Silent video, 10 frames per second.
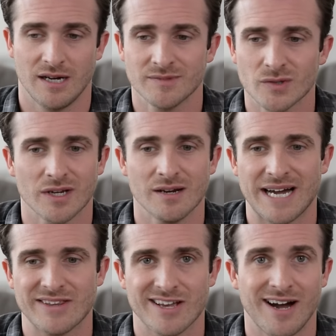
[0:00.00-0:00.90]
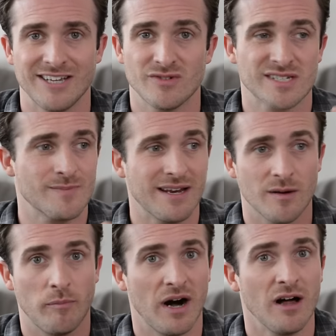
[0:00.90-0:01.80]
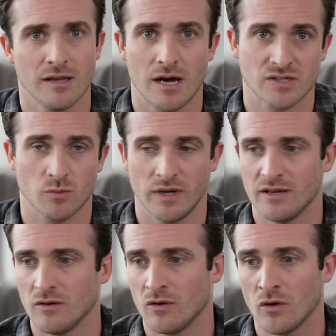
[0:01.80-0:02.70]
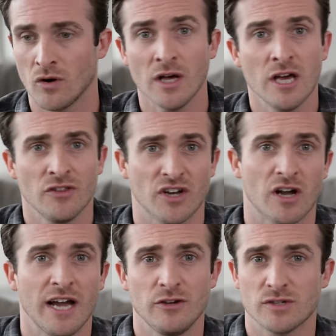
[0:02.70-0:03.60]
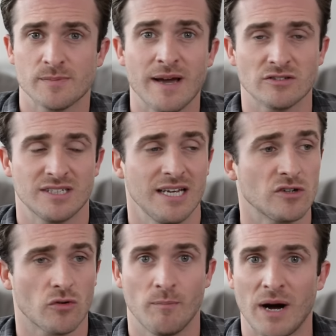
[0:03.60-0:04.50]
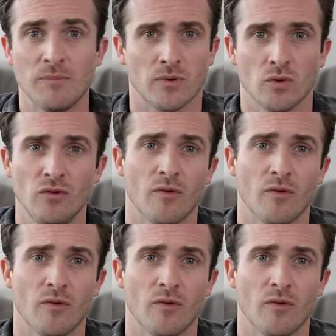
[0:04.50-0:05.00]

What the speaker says: I'm talking about the guy you just met in a bar last week or the guy you just met on Tinder or Bumble who